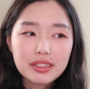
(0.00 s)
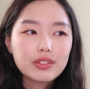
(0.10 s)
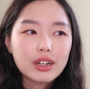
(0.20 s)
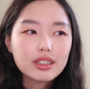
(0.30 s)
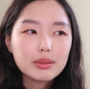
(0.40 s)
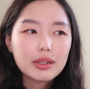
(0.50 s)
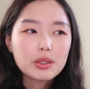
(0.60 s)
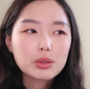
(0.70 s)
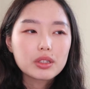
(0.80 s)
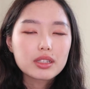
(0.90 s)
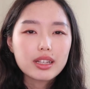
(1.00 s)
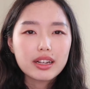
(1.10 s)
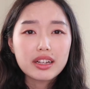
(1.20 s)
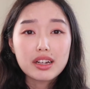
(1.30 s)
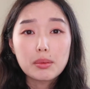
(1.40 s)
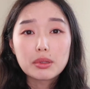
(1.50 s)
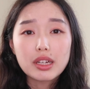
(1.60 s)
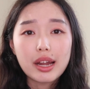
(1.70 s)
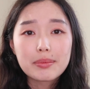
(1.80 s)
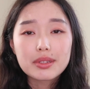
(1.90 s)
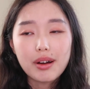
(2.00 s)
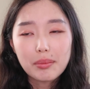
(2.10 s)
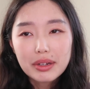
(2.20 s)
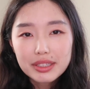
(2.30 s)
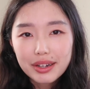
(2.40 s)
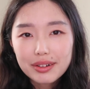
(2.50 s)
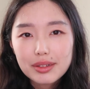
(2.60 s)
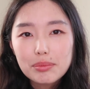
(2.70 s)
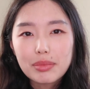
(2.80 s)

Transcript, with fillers: I've talked about social anxiety a couple times on my channel,